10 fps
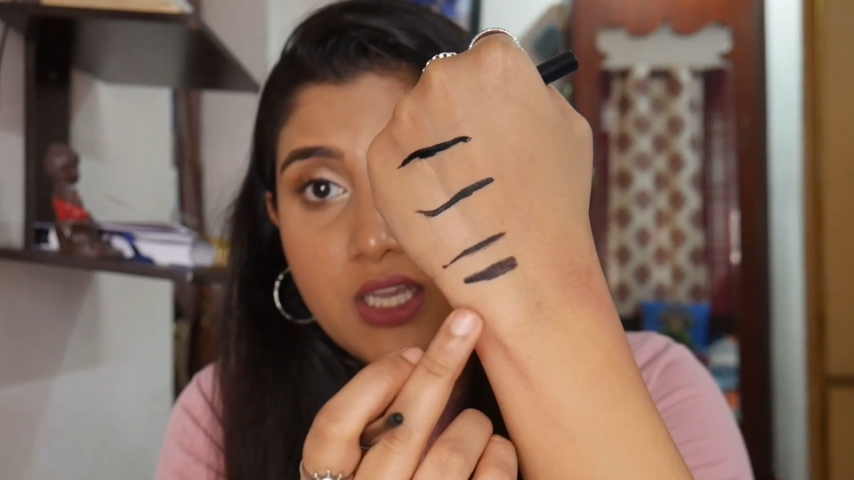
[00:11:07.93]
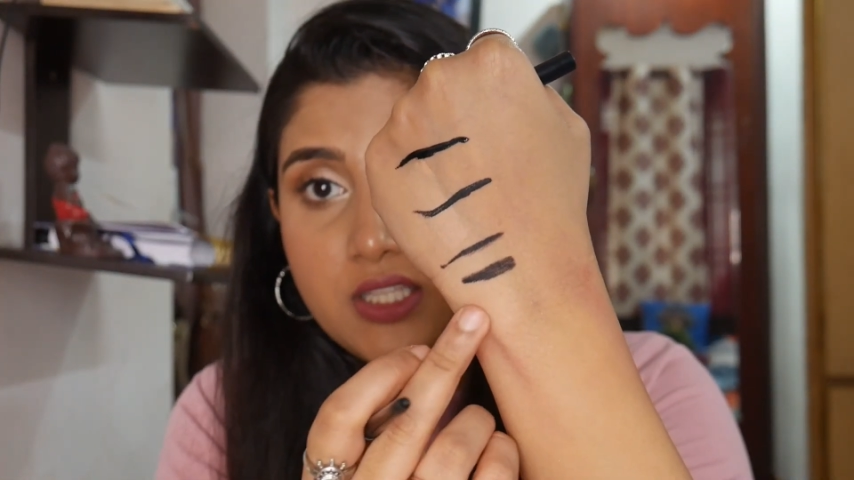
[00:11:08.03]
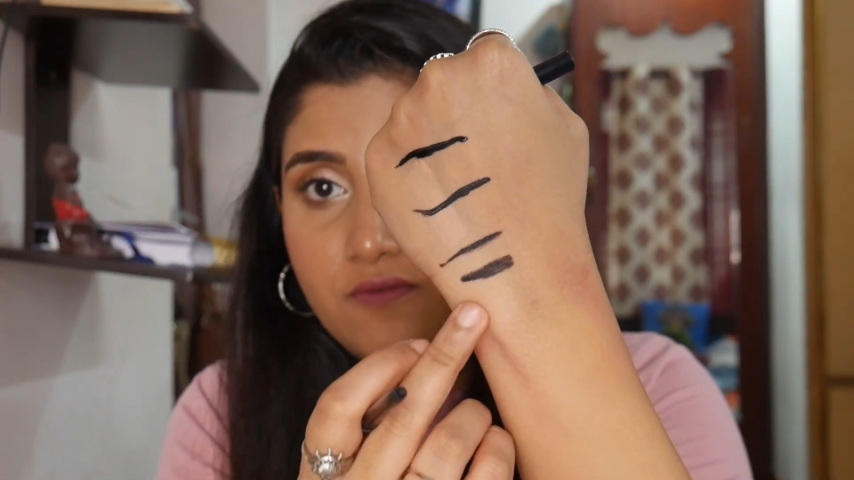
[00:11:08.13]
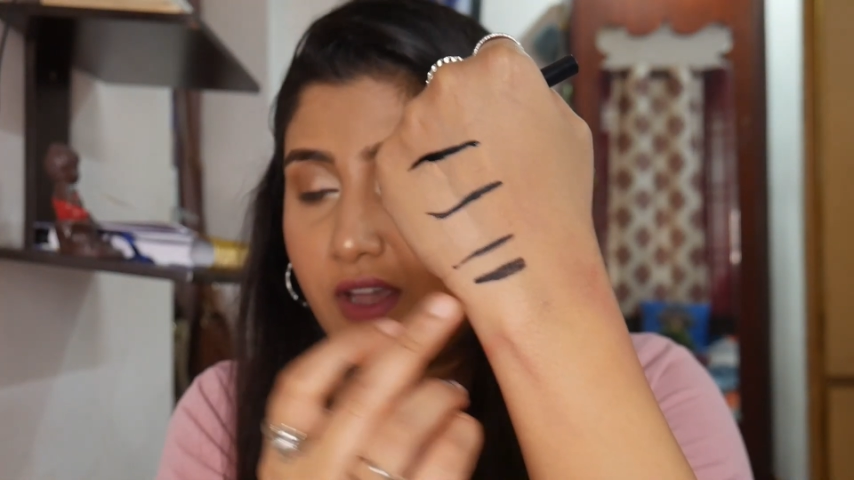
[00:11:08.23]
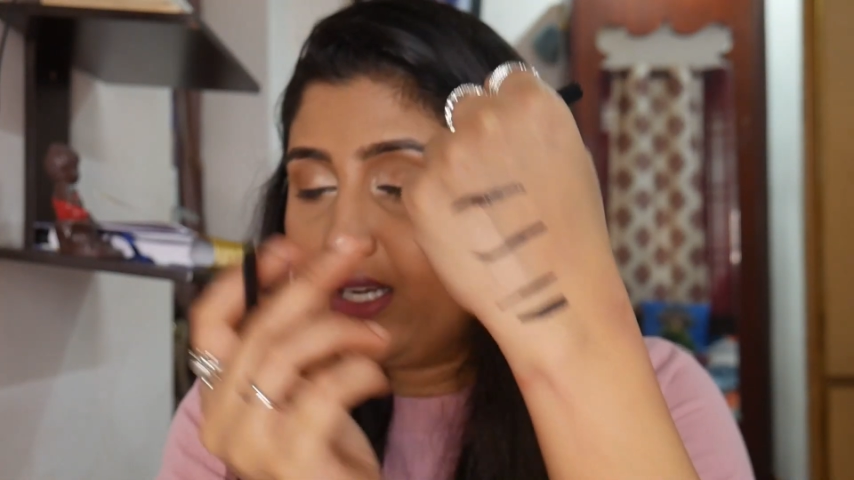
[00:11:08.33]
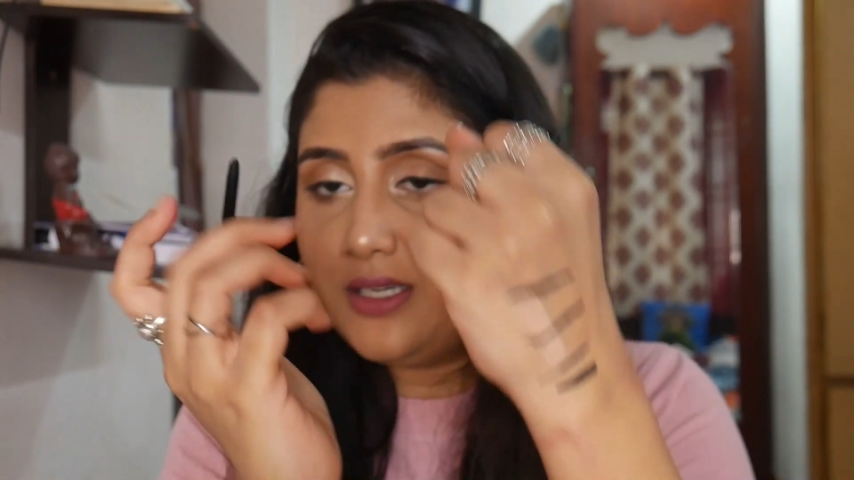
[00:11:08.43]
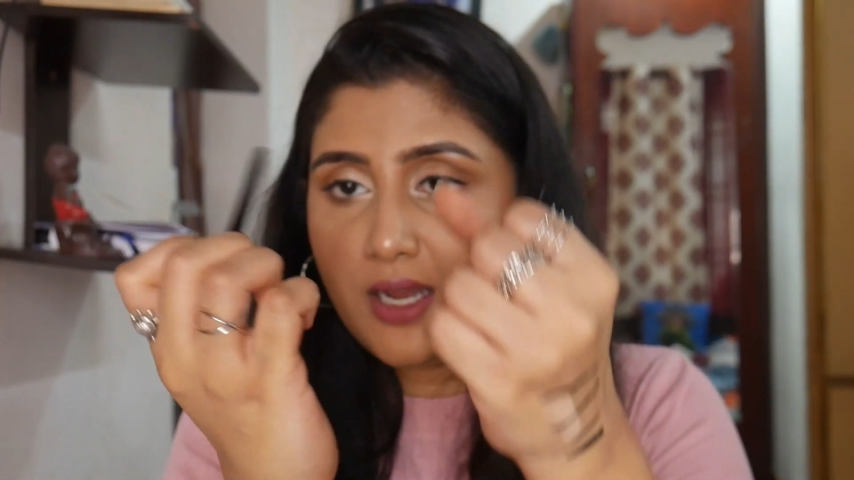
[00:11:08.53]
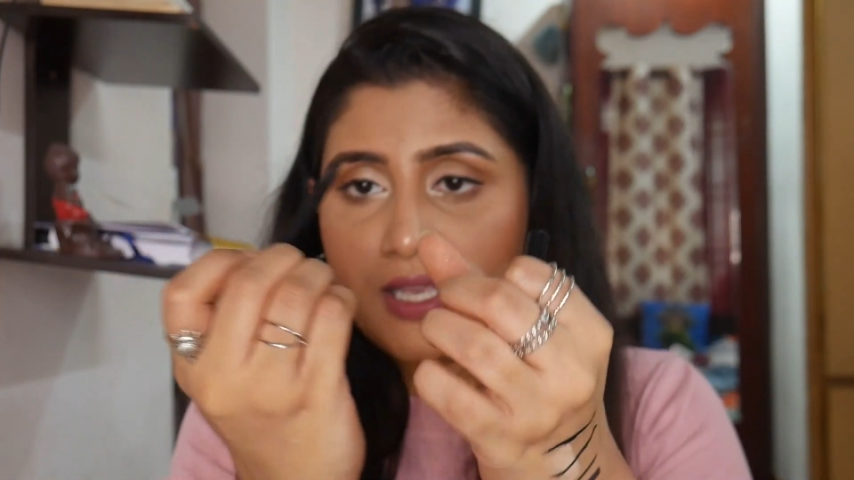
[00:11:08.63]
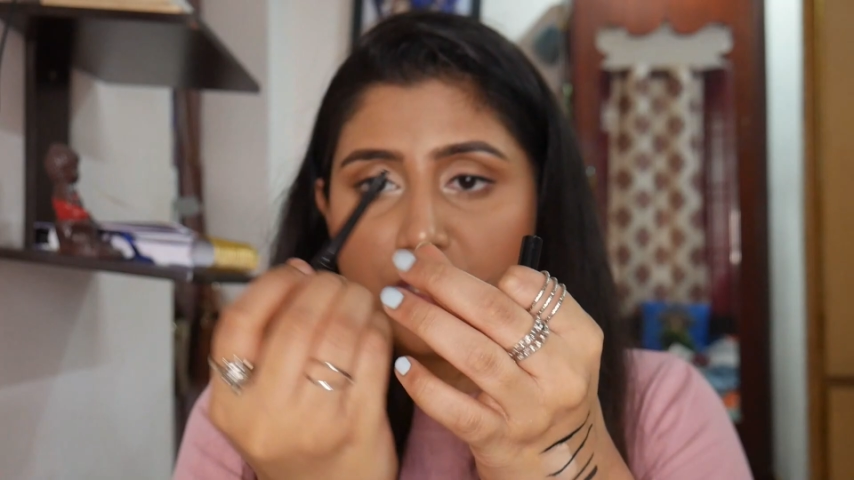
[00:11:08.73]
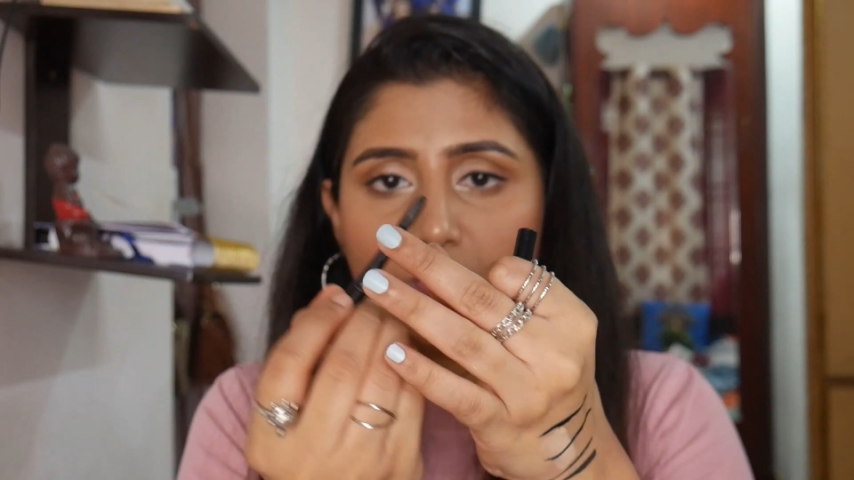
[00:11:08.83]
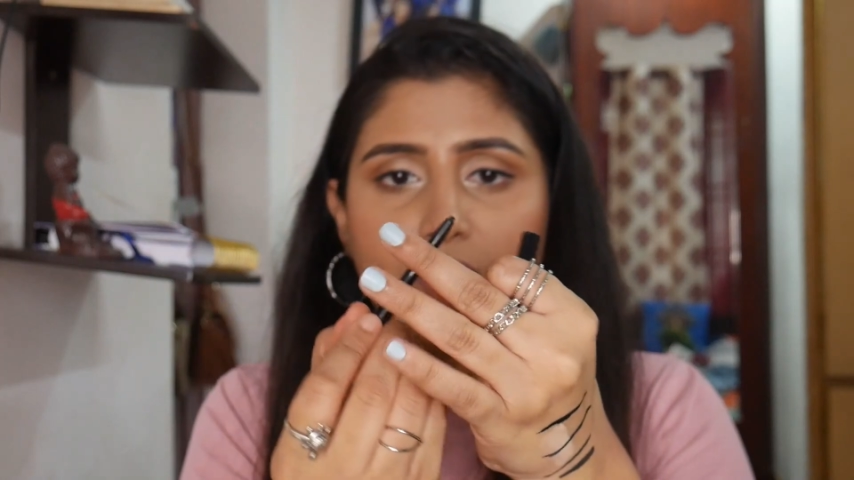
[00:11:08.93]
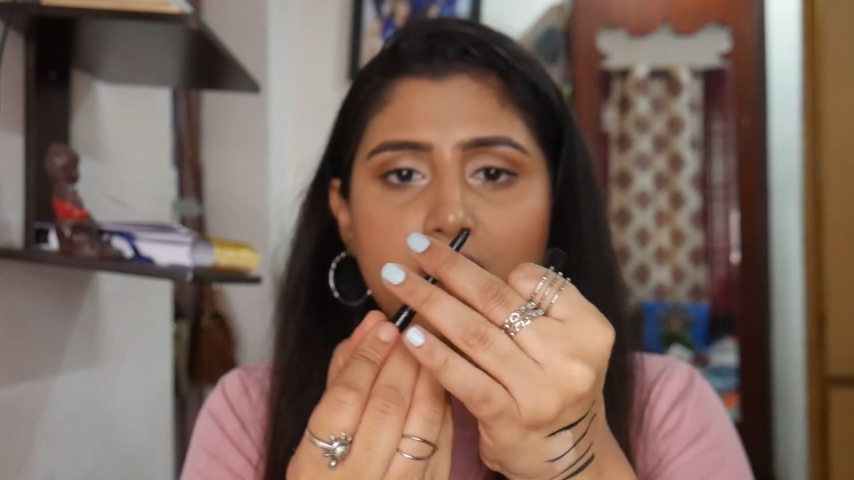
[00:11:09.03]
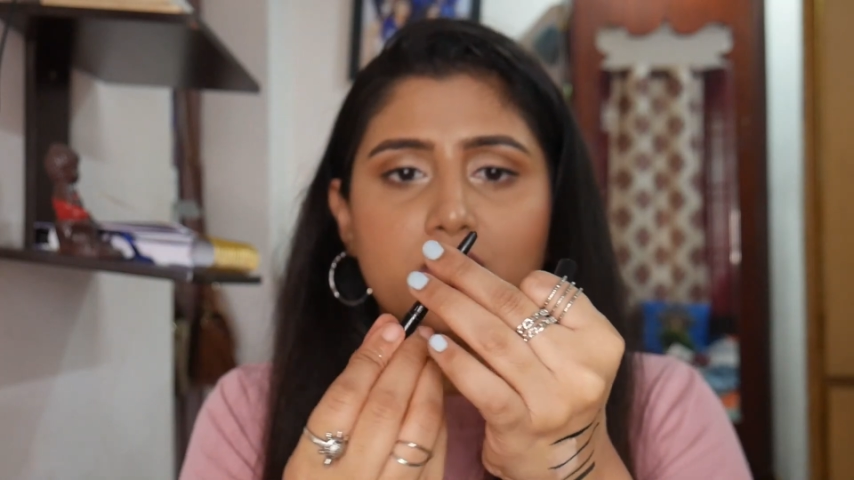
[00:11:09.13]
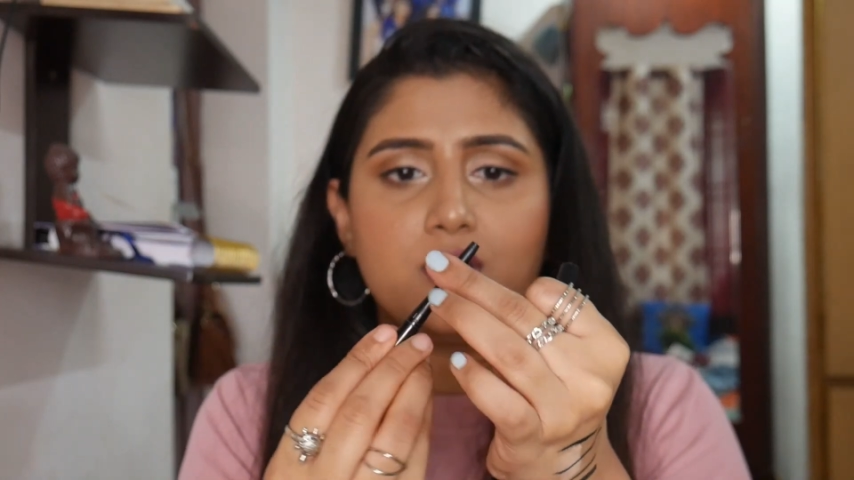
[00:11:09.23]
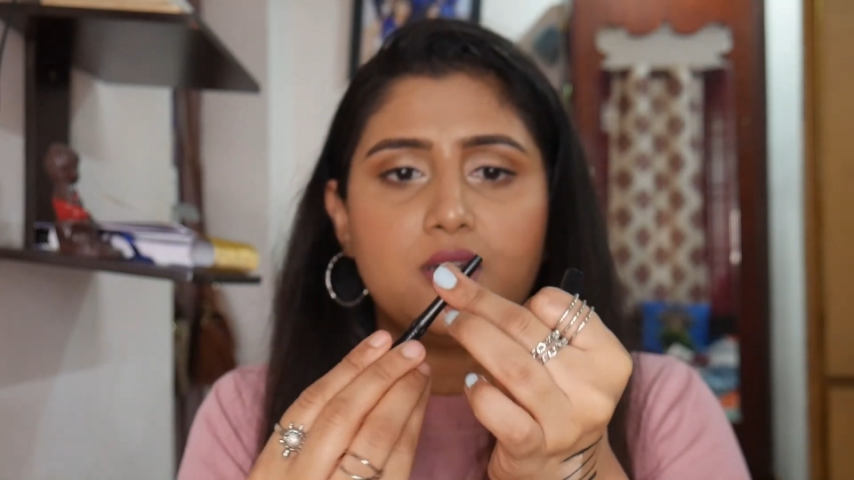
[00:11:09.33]
It's a very nice
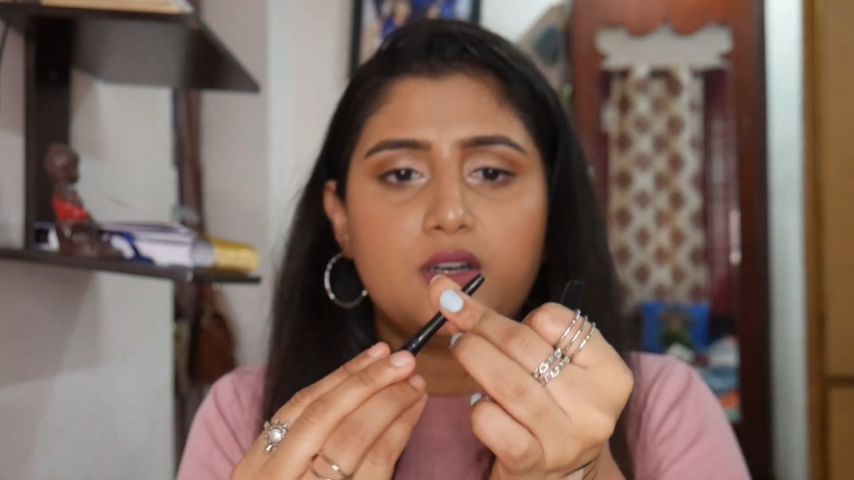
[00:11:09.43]
one,